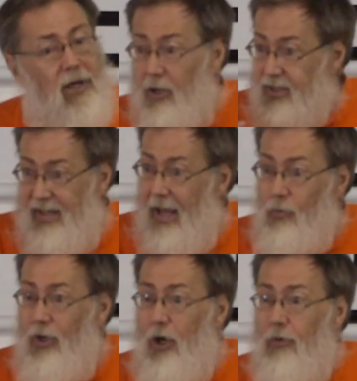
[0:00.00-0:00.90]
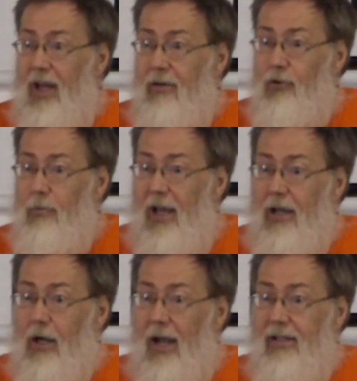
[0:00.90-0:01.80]
because then we don't have to
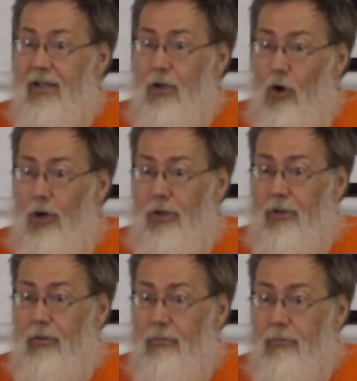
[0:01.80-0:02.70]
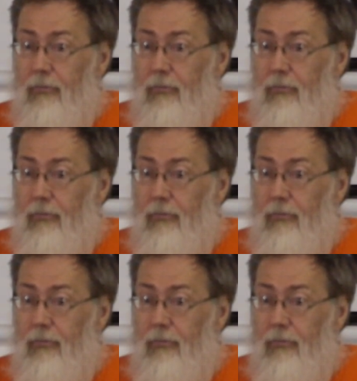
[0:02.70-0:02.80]
make a case in court.